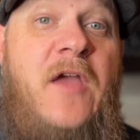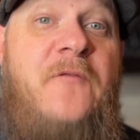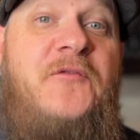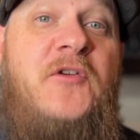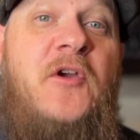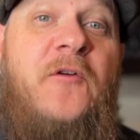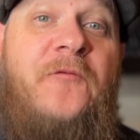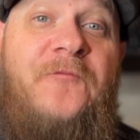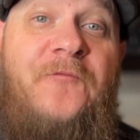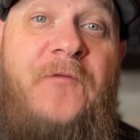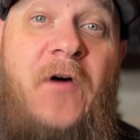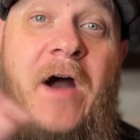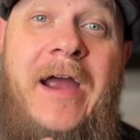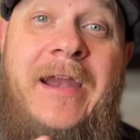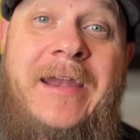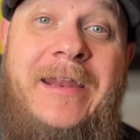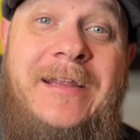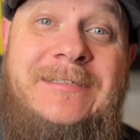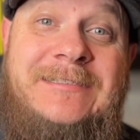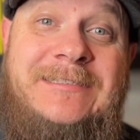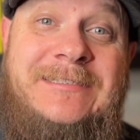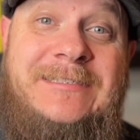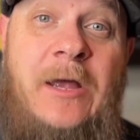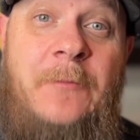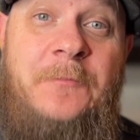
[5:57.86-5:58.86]
you're
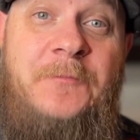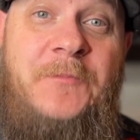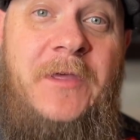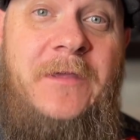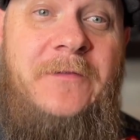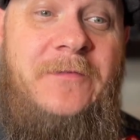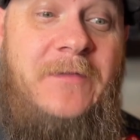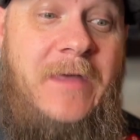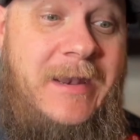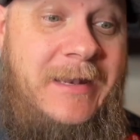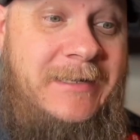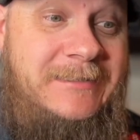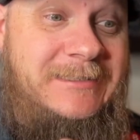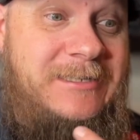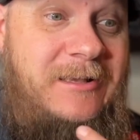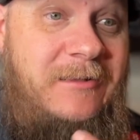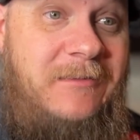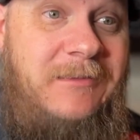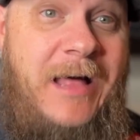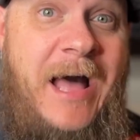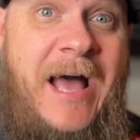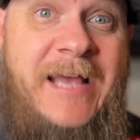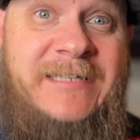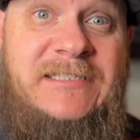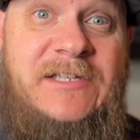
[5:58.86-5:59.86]
fighting something that is
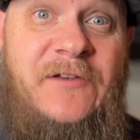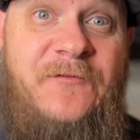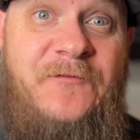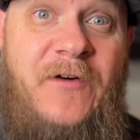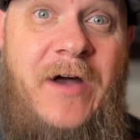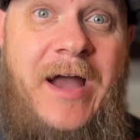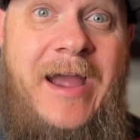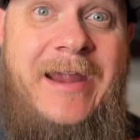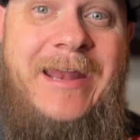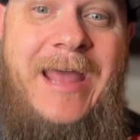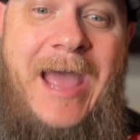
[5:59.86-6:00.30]
classified